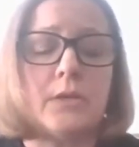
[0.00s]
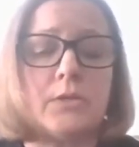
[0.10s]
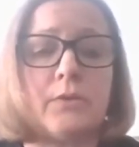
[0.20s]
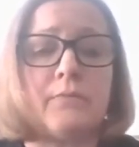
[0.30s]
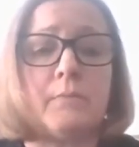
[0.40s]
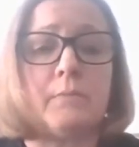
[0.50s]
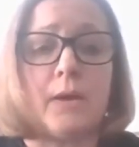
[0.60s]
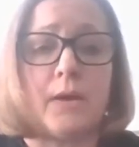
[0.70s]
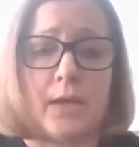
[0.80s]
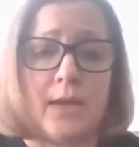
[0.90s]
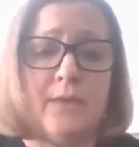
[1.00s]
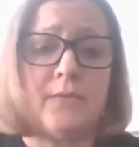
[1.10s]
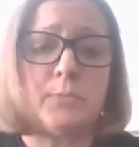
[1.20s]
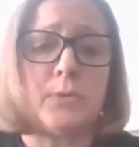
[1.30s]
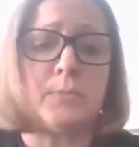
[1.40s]
So from a
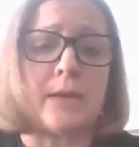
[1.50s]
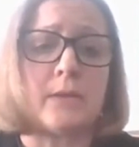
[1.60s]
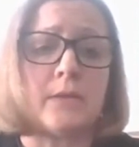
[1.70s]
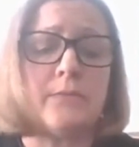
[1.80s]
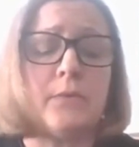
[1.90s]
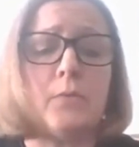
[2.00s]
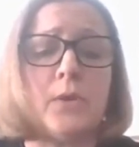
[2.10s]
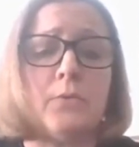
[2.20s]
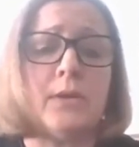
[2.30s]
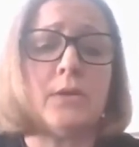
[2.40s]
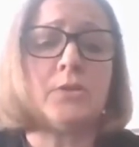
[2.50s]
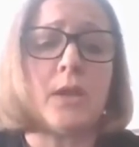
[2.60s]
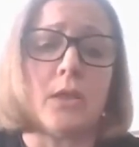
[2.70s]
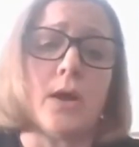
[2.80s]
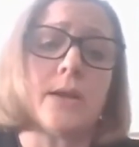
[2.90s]
Canvas perspective, when you
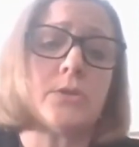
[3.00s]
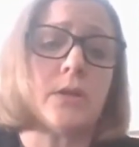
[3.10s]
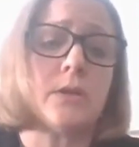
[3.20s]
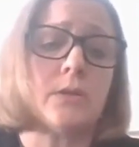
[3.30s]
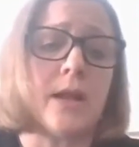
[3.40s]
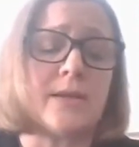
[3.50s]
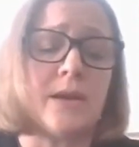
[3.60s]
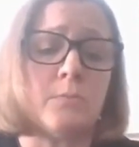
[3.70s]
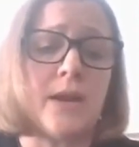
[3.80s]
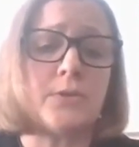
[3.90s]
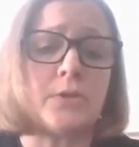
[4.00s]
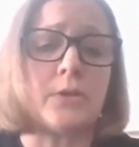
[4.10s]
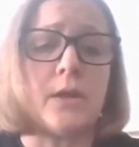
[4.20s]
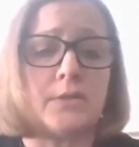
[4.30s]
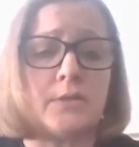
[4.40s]
initially launch Lockdown
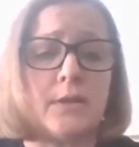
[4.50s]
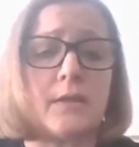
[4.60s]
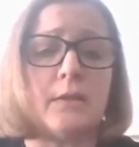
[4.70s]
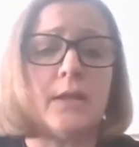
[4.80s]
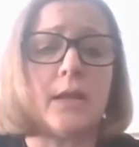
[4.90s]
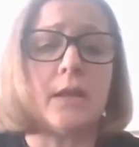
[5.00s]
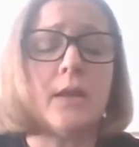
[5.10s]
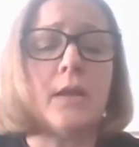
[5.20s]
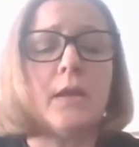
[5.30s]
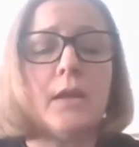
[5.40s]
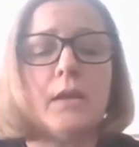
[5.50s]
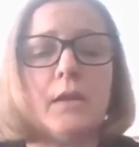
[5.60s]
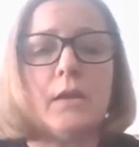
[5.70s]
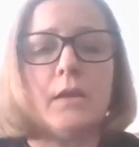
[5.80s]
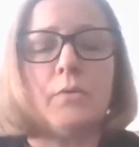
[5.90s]
Browser and select the link,
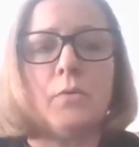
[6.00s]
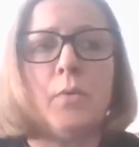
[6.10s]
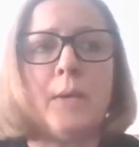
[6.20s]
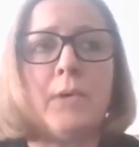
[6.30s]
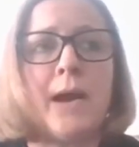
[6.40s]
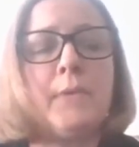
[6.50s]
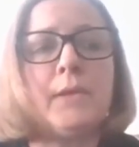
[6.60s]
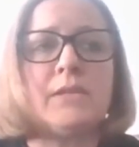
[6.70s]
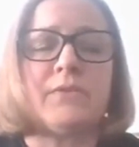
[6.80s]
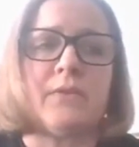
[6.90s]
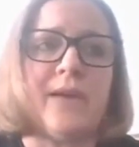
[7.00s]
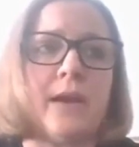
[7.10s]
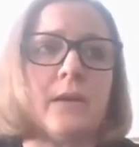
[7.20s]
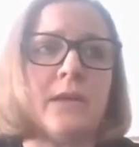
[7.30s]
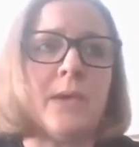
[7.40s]
what populates for the
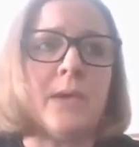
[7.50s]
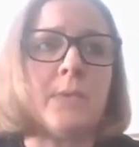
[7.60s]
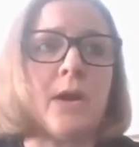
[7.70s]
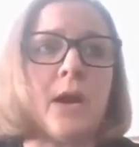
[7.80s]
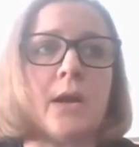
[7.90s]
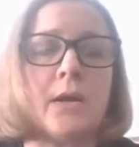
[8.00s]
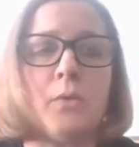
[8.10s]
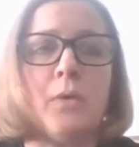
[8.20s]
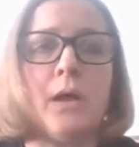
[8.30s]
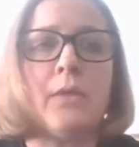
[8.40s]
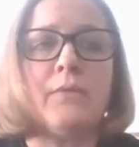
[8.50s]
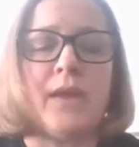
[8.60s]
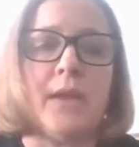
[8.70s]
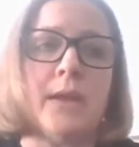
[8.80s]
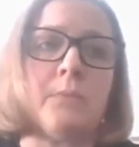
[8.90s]
faculty member are a wealth
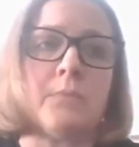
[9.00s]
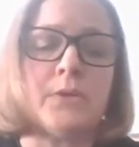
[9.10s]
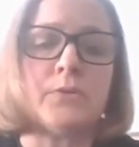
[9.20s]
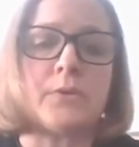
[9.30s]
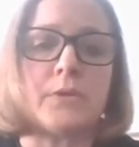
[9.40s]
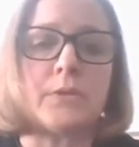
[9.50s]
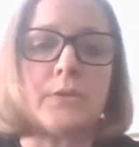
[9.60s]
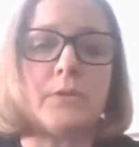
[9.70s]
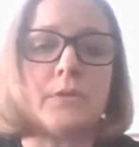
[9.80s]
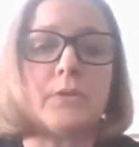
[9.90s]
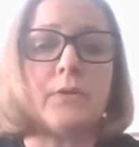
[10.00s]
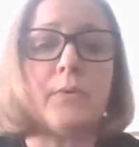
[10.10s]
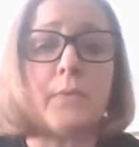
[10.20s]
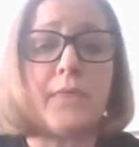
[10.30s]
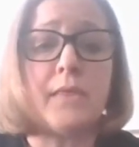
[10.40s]
of in-app resources. So
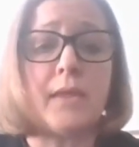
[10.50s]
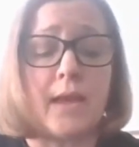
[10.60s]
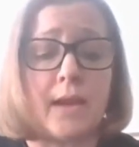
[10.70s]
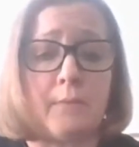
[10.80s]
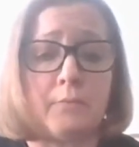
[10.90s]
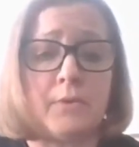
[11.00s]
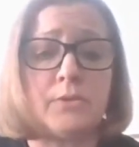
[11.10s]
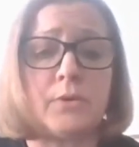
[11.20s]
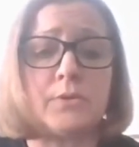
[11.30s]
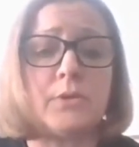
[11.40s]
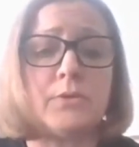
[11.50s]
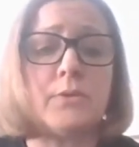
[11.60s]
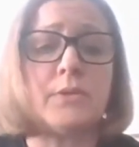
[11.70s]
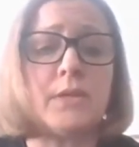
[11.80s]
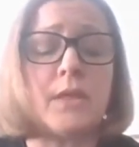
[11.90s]
from within the in-app resources,
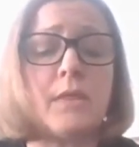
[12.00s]
you can see